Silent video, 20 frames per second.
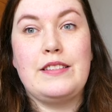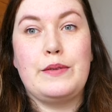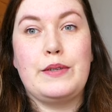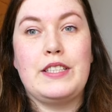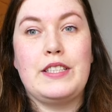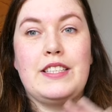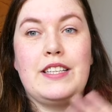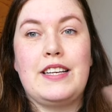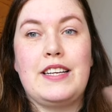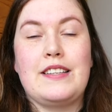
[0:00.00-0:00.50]

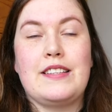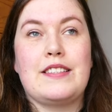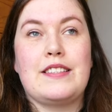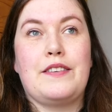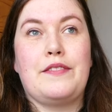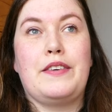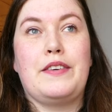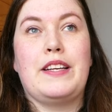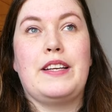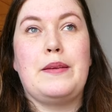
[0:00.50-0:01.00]
which is I
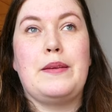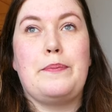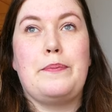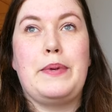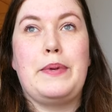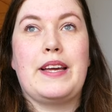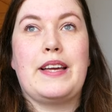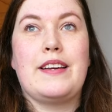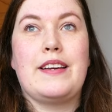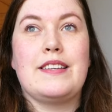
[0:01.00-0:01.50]
think the
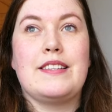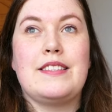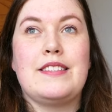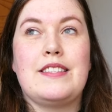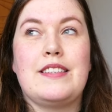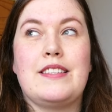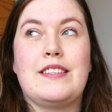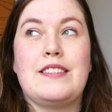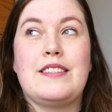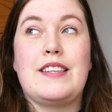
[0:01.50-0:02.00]
biggest
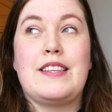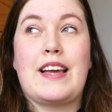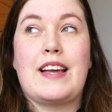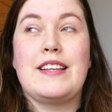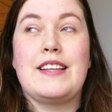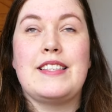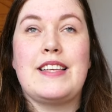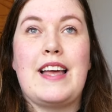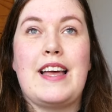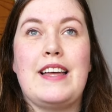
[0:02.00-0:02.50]

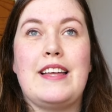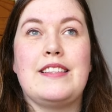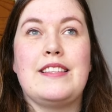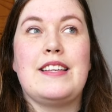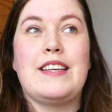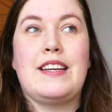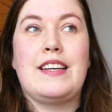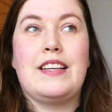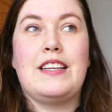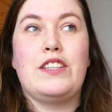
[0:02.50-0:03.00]

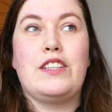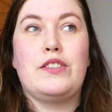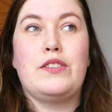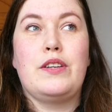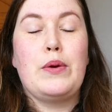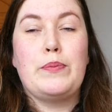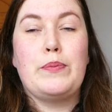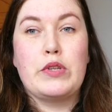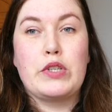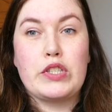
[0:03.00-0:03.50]
second-hand English
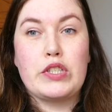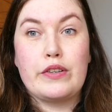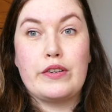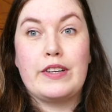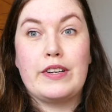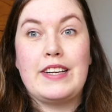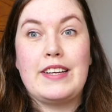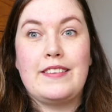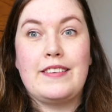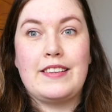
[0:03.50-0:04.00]

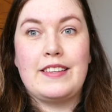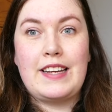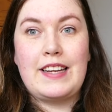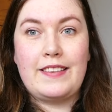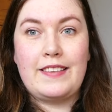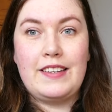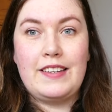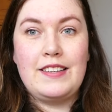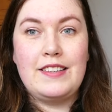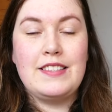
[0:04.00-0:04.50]
bookstore in the
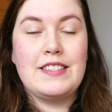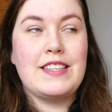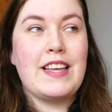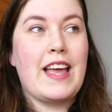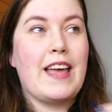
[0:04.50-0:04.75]
Netherlands.